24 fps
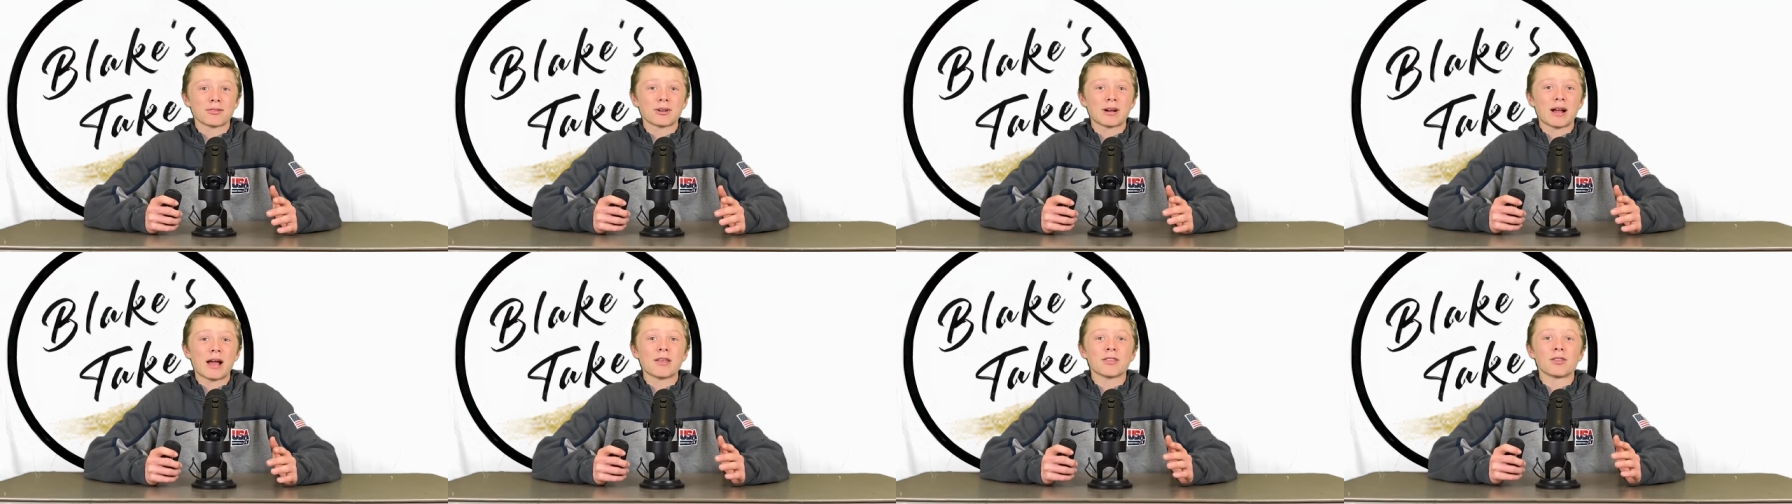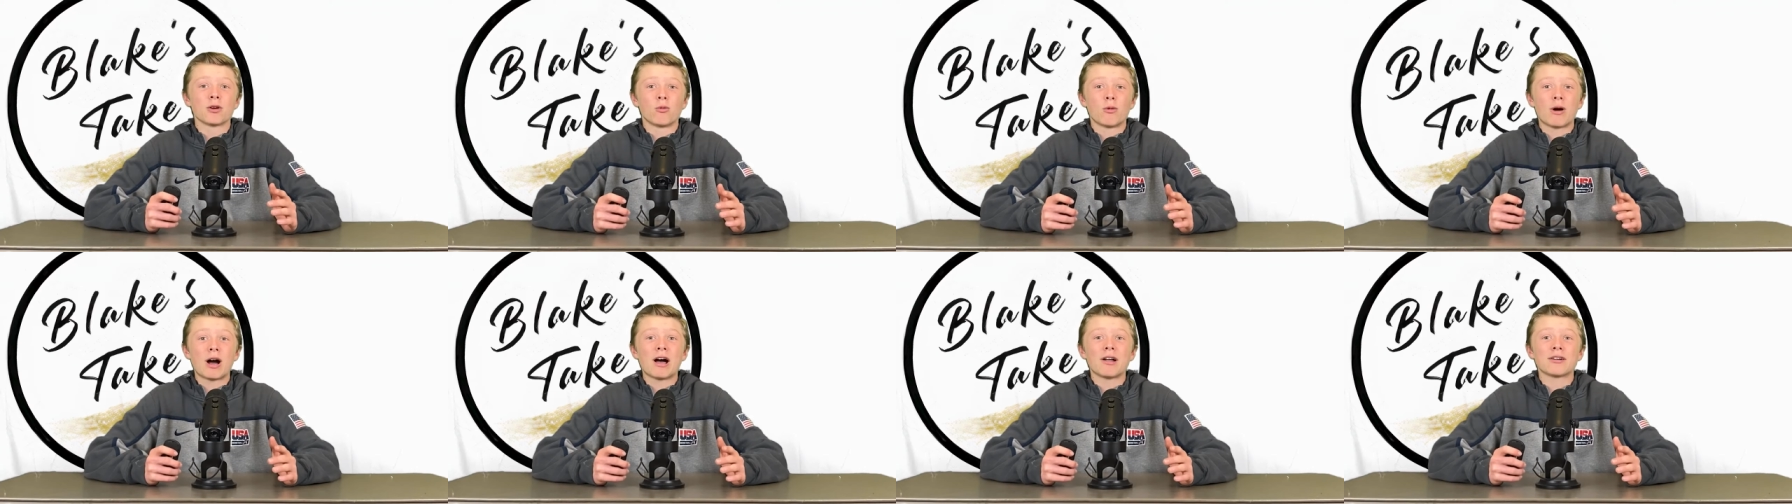around,
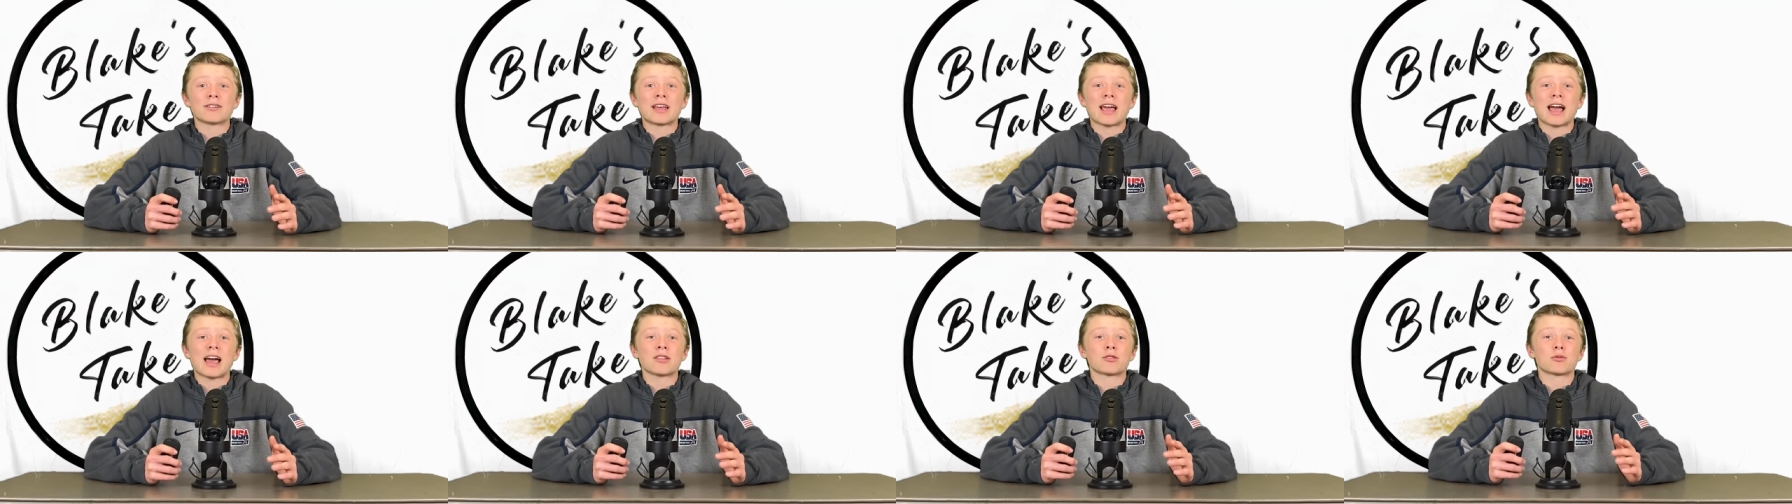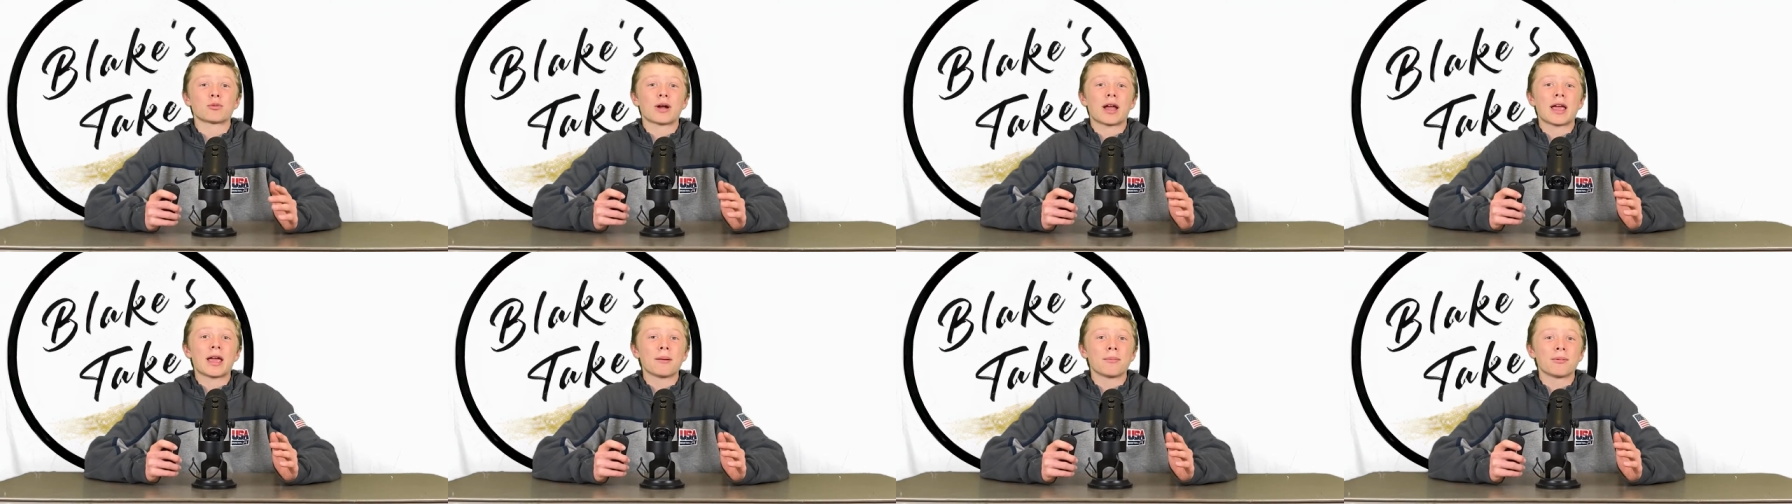the Wildcats
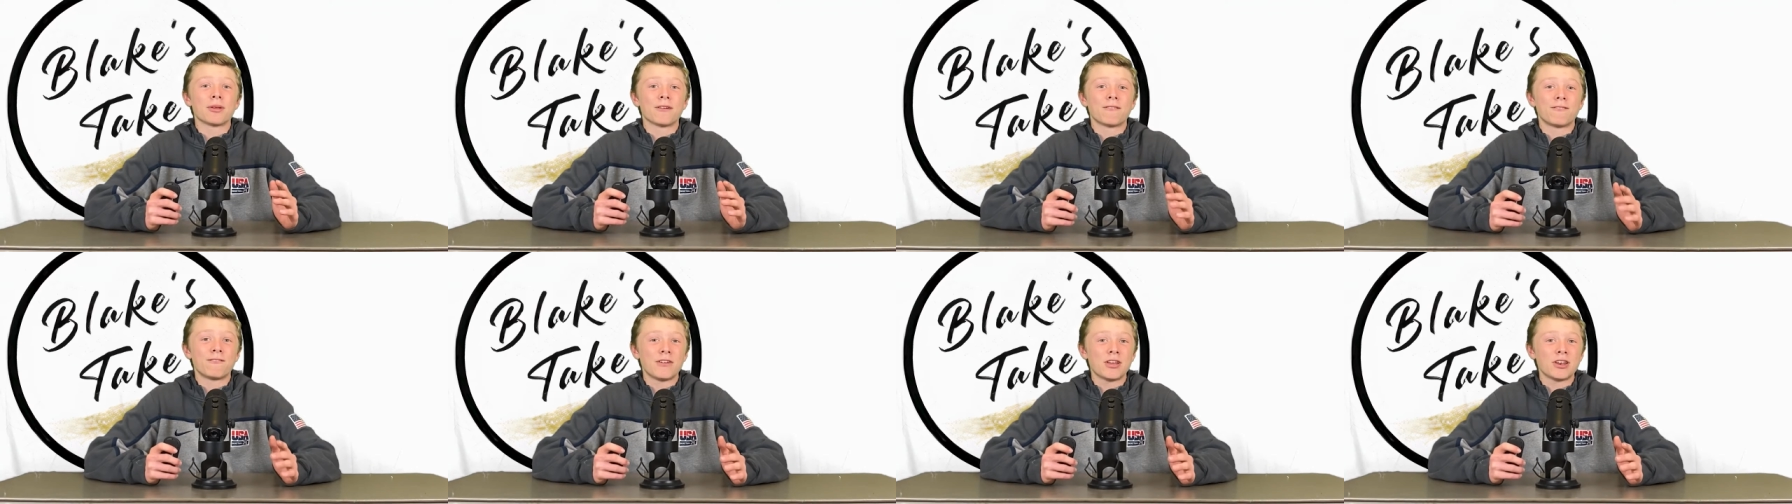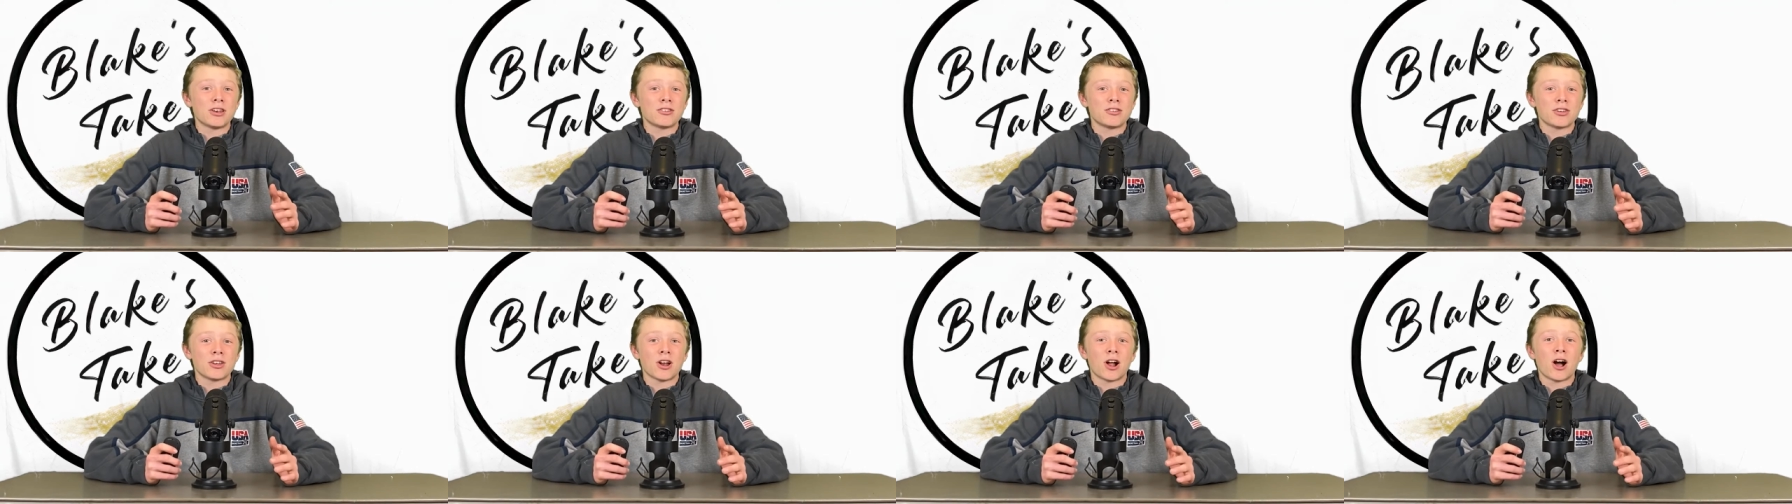were able to
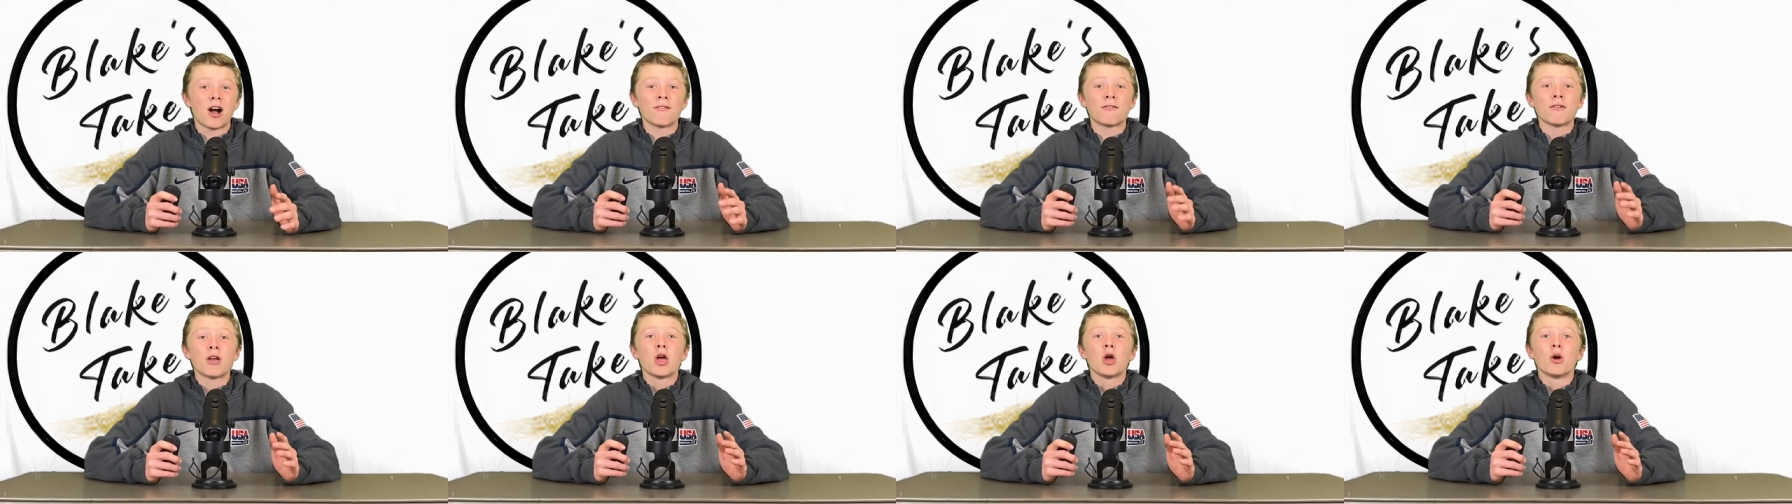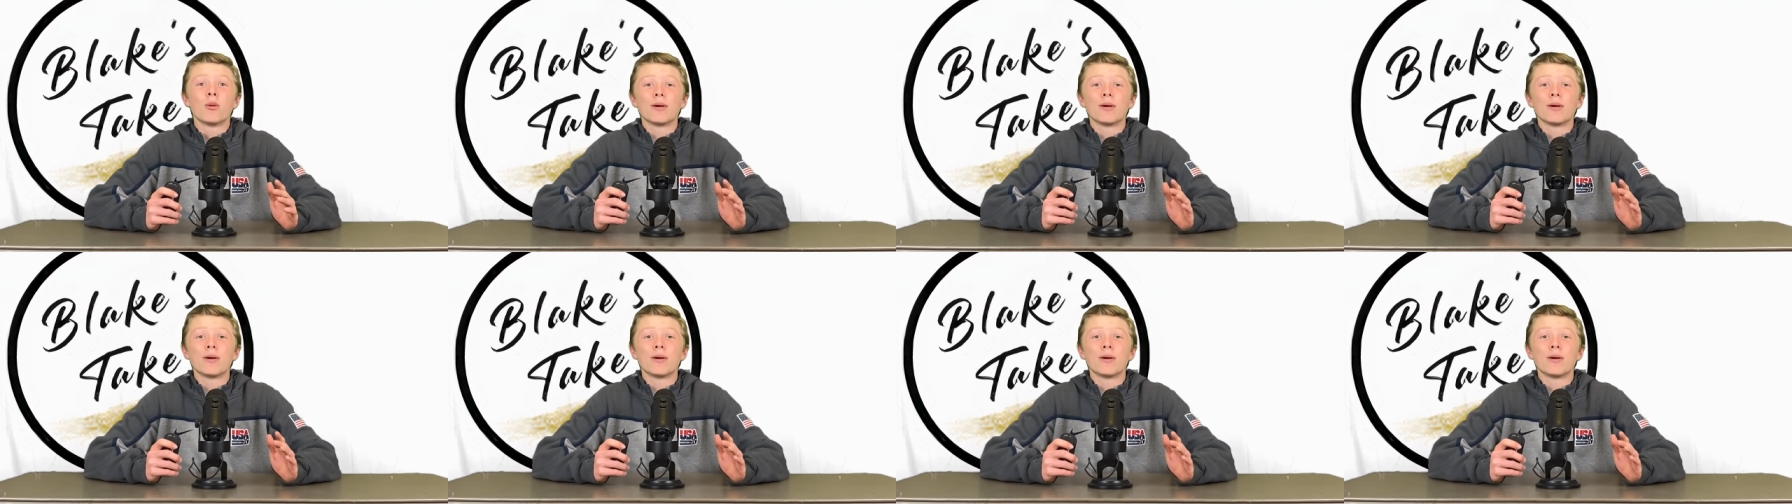finish it off